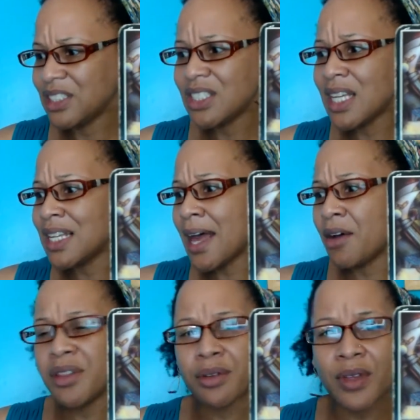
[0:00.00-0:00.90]
just allow
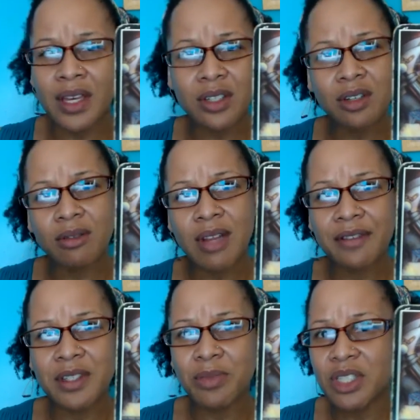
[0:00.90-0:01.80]
other things in your
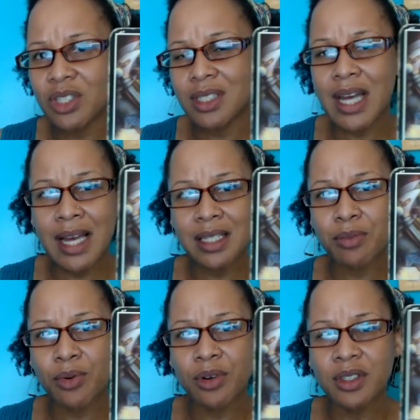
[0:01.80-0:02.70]
life to be just as
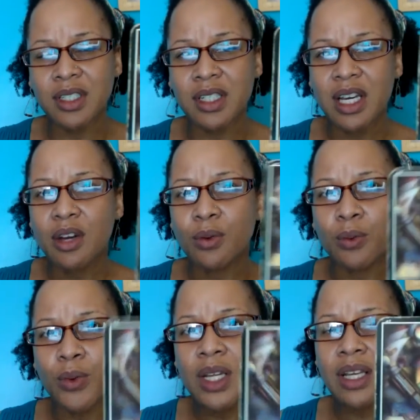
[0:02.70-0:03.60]
important.
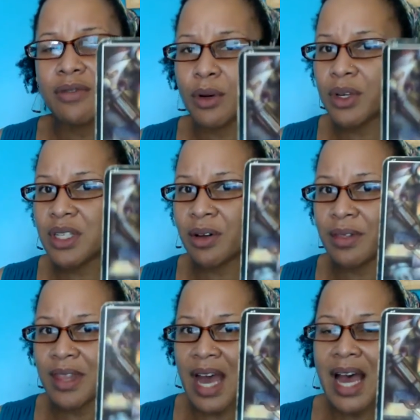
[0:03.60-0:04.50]
Really focus
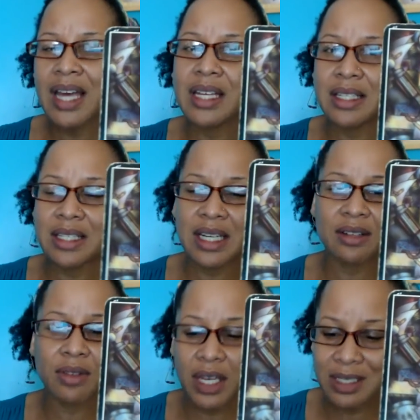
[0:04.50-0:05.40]
on that instead
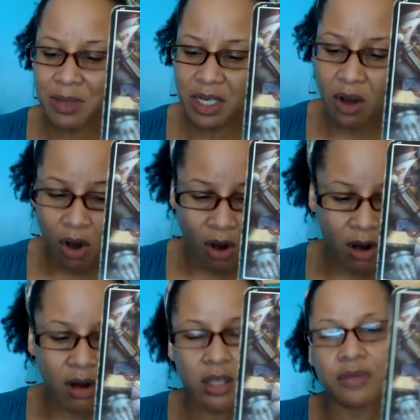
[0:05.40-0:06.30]
of like spending
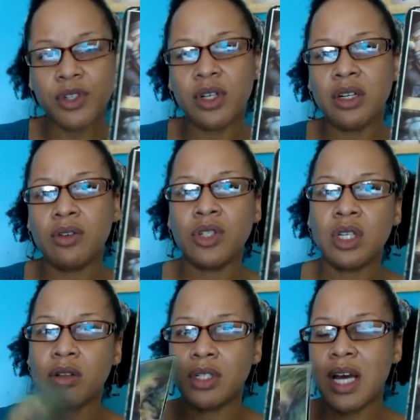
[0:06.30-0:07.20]
all of your energy
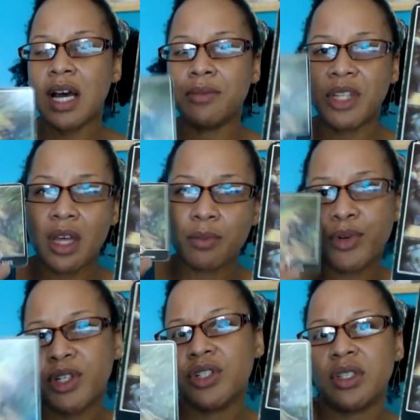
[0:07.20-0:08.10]
and your time to like
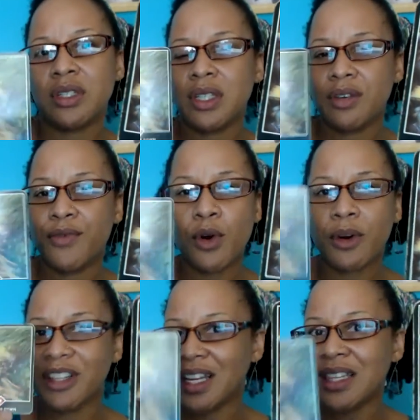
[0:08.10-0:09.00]
push this thing
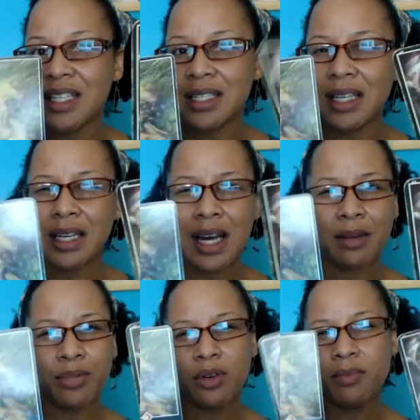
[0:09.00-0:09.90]
forward. Let this thing kind
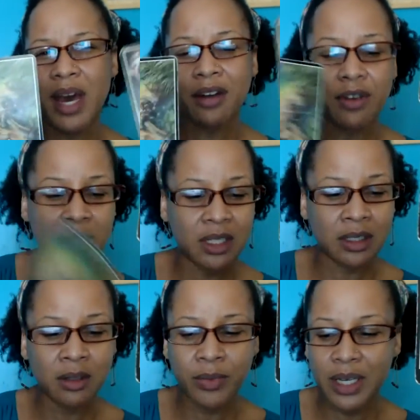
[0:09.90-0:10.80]
of pull back from it a
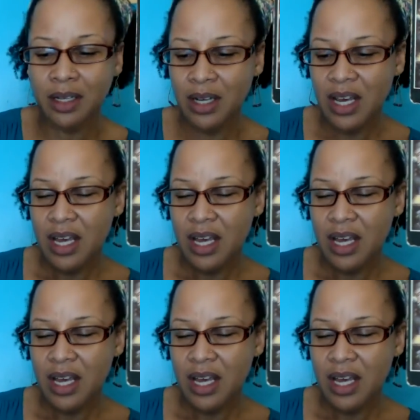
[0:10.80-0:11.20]
little bit.